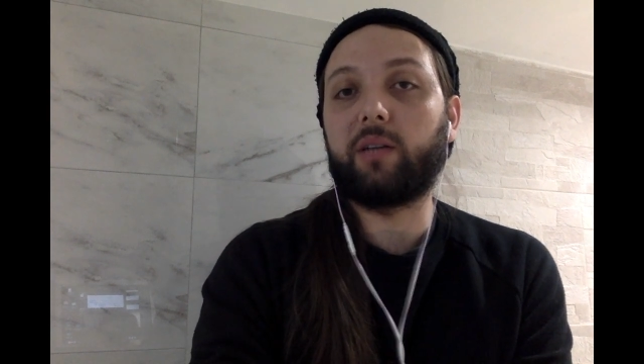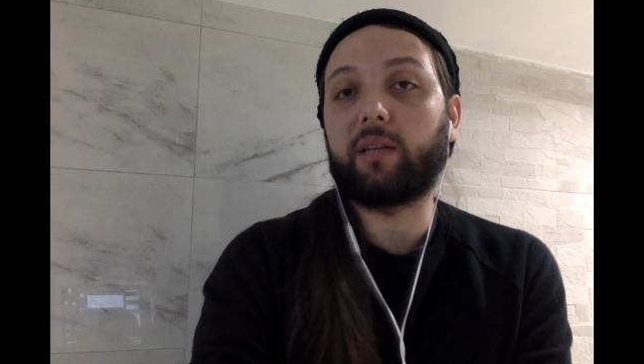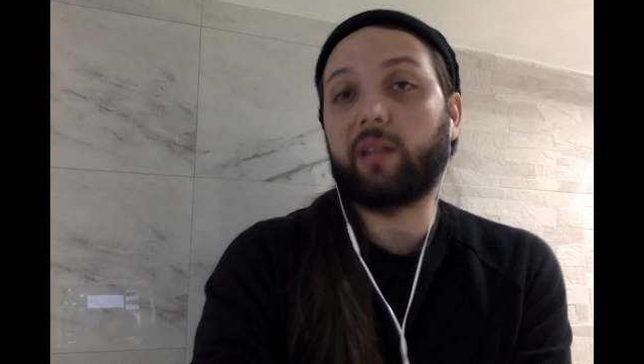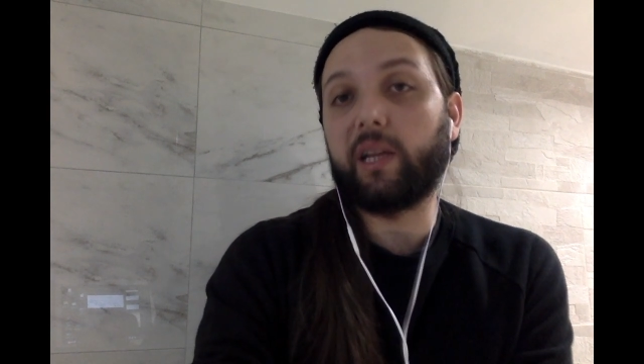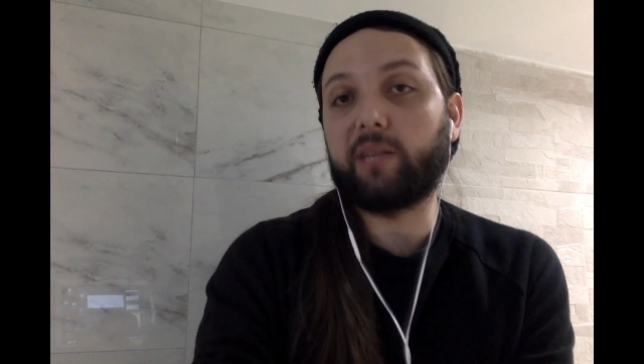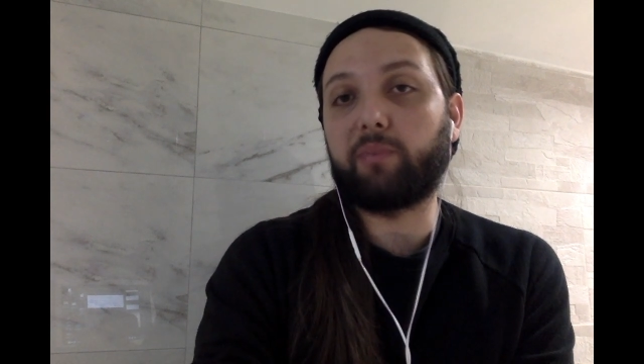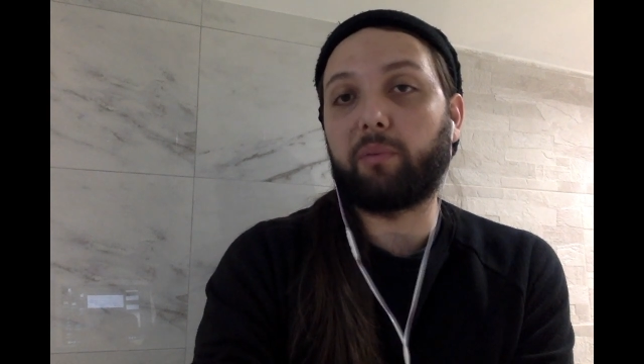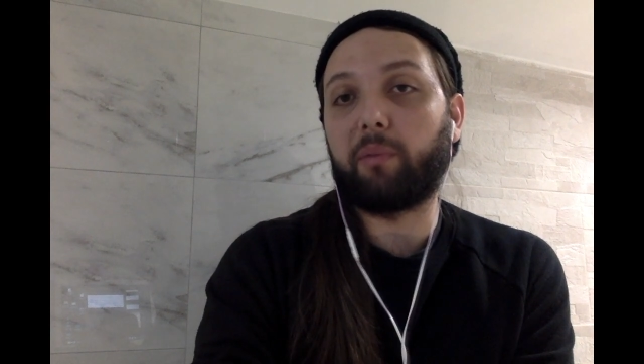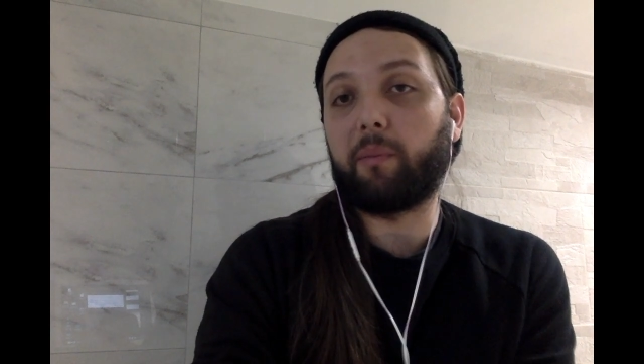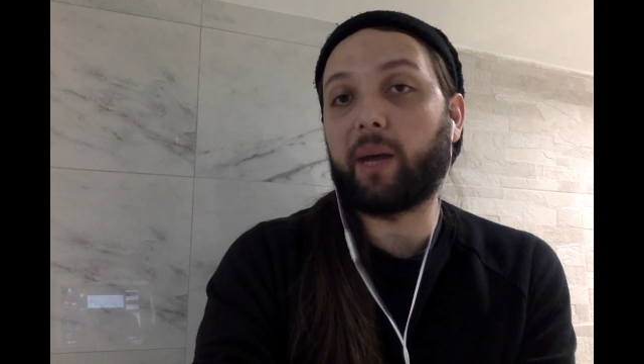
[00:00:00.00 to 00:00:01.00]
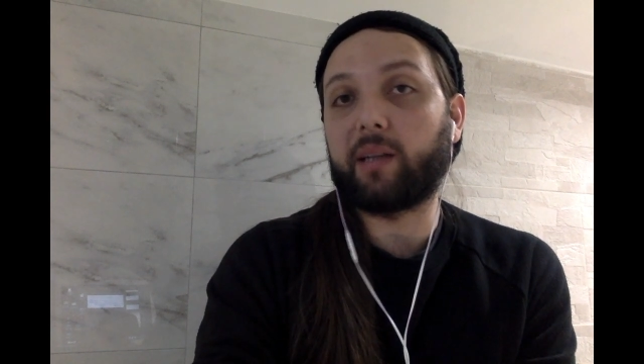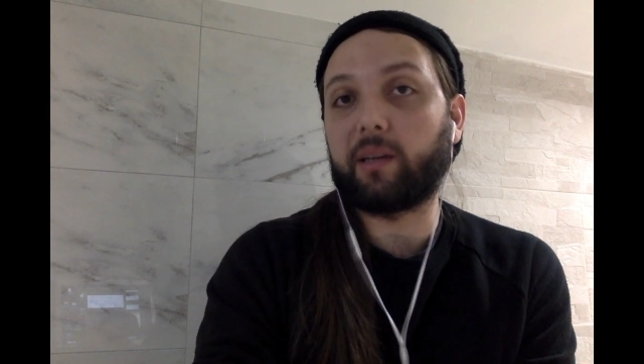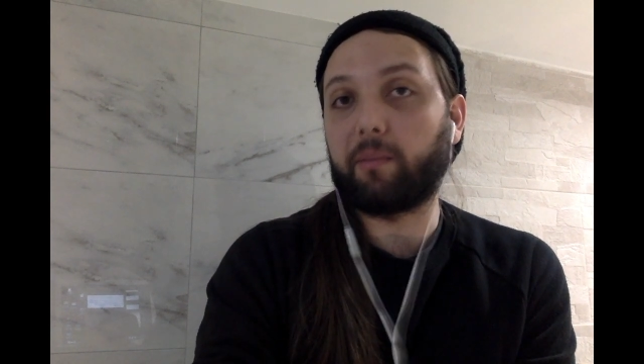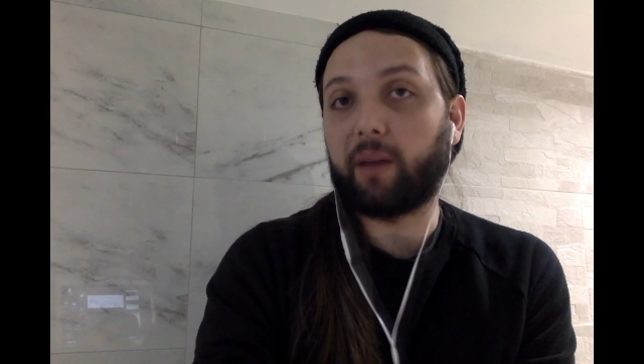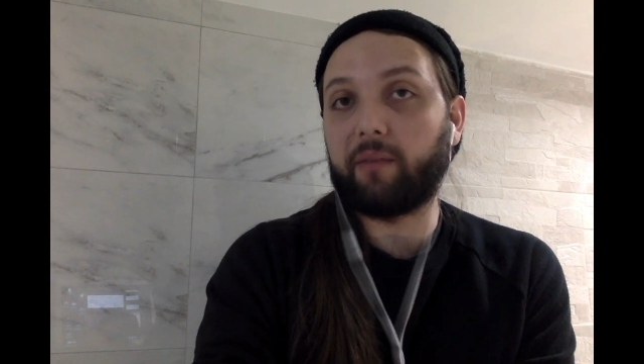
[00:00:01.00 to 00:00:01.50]
at least
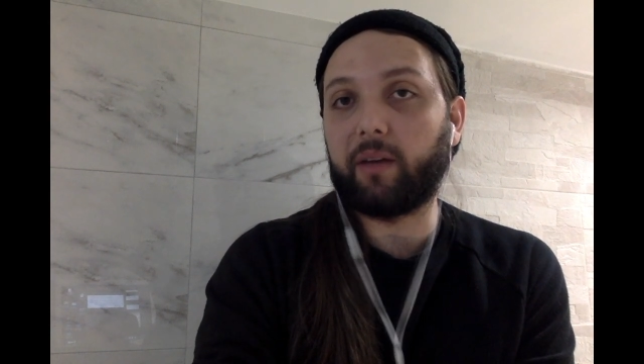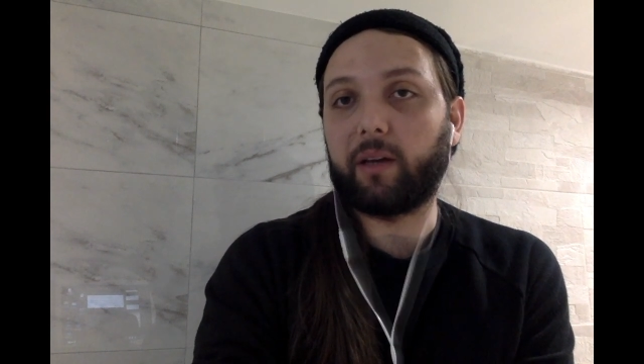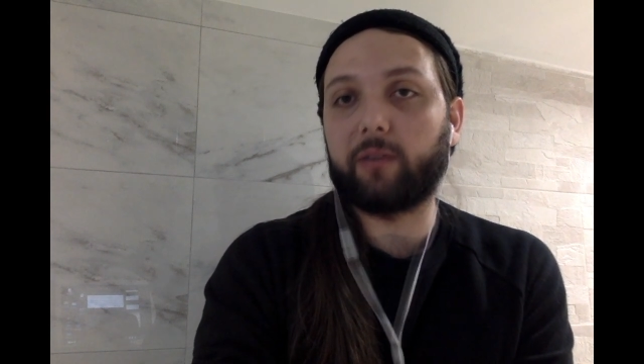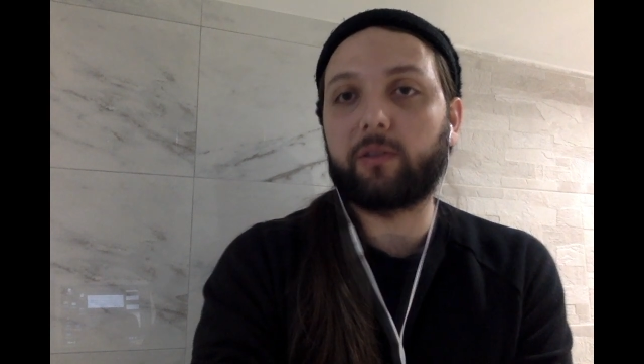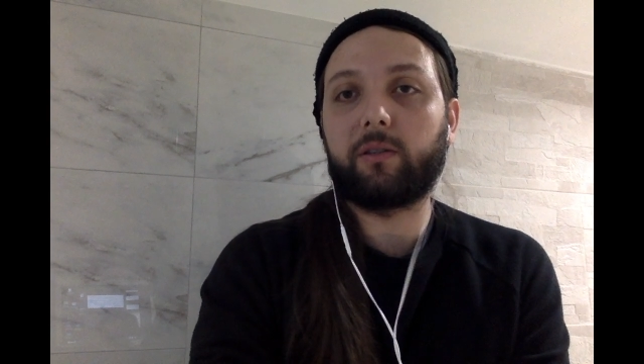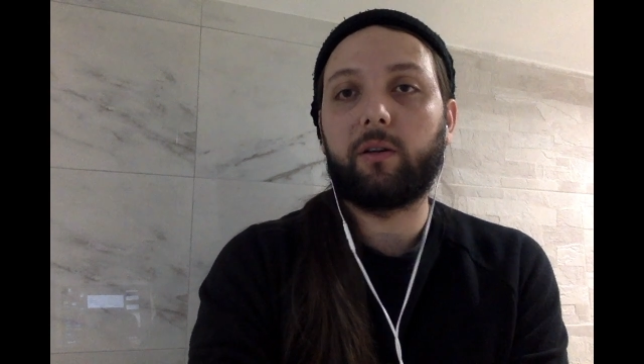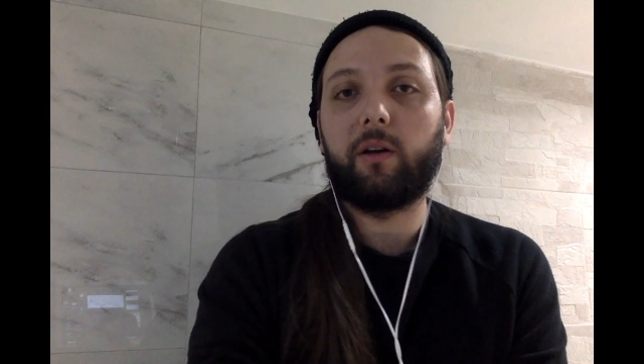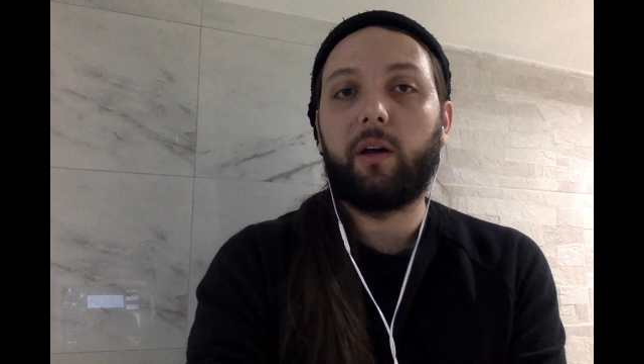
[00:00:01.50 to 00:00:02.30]
problematic by vegans.